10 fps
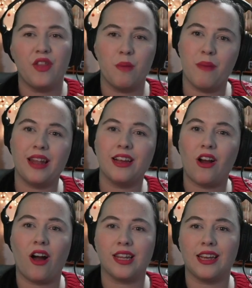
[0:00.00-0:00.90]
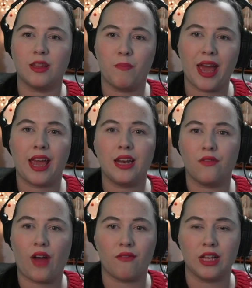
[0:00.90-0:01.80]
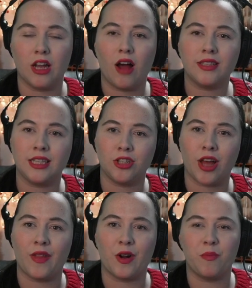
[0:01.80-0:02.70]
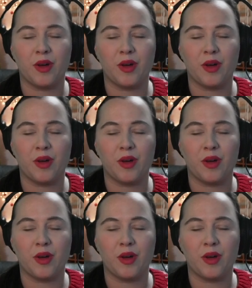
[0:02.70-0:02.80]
the melancholy and the pain of having lost each other,